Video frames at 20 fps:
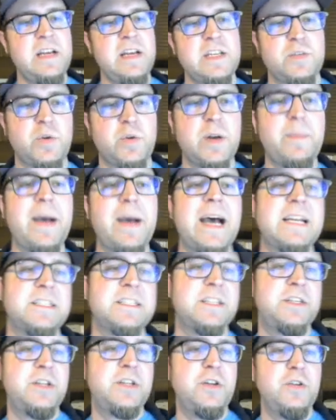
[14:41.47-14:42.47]
So we're going to pass
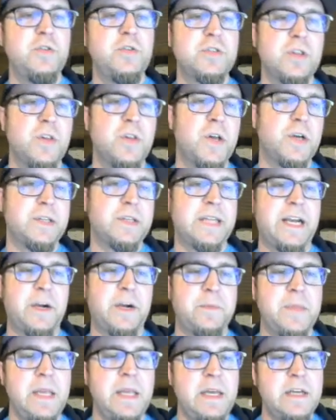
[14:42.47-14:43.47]
the to-dos along
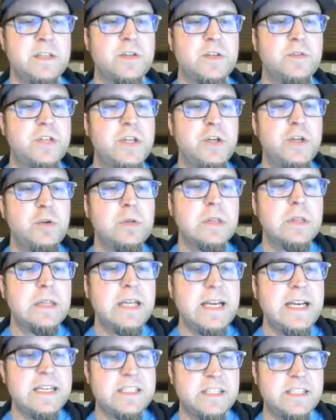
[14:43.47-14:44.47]
there. So to-do
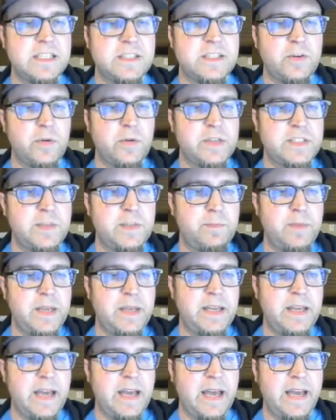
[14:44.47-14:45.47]
list is going to
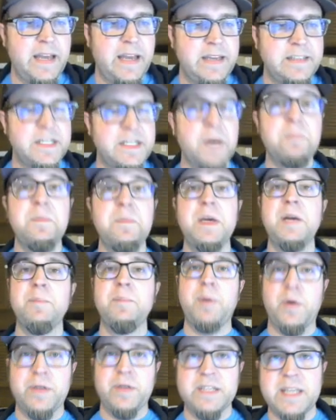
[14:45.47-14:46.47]
be a dumb
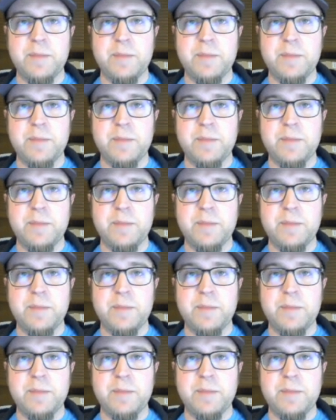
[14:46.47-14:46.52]
component,